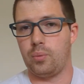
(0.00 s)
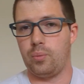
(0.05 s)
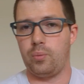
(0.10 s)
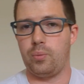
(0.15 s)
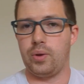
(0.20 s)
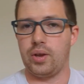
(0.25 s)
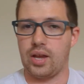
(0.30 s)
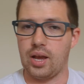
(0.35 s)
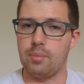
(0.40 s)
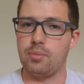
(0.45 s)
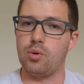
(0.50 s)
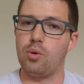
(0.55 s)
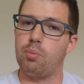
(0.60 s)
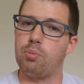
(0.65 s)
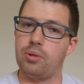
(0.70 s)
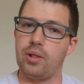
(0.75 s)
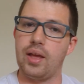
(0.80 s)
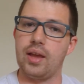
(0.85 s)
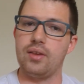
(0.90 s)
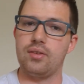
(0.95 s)
we come to a
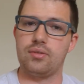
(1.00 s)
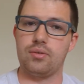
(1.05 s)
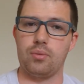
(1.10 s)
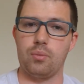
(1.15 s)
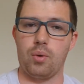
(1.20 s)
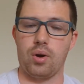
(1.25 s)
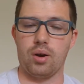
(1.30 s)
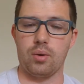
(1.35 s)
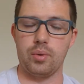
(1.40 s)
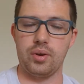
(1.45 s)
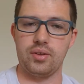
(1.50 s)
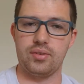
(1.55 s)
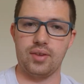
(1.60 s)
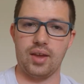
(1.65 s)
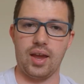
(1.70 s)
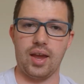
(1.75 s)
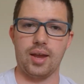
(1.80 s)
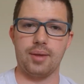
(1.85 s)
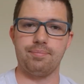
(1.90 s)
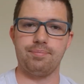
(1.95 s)
place where we
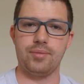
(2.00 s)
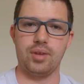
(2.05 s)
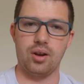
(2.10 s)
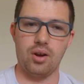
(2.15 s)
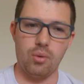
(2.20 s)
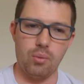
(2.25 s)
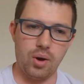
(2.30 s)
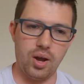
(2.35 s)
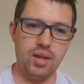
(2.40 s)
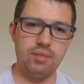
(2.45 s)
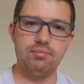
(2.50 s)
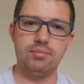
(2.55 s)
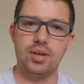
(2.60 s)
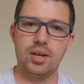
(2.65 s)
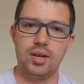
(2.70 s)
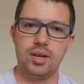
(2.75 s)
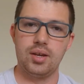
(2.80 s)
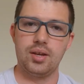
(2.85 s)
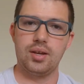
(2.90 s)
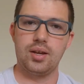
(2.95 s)
say, you know what?
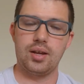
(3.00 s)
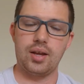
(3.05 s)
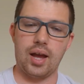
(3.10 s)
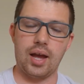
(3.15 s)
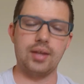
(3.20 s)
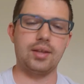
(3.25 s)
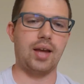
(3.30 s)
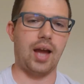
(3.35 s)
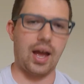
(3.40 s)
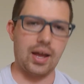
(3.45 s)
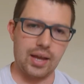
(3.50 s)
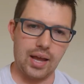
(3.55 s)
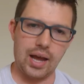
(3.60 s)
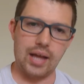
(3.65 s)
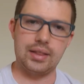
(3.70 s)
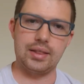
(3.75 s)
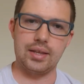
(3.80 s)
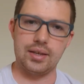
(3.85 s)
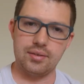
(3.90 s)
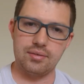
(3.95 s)
I
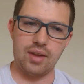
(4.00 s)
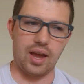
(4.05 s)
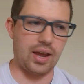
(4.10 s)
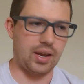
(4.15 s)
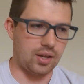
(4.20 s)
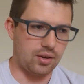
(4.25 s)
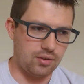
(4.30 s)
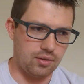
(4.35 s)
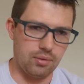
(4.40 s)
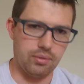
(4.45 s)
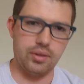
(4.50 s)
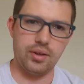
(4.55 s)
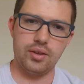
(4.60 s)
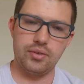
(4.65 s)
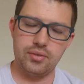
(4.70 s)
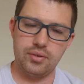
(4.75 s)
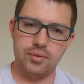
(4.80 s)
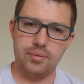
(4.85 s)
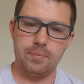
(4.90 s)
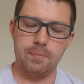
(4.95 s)
got this. I can do
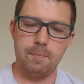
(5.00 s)
this.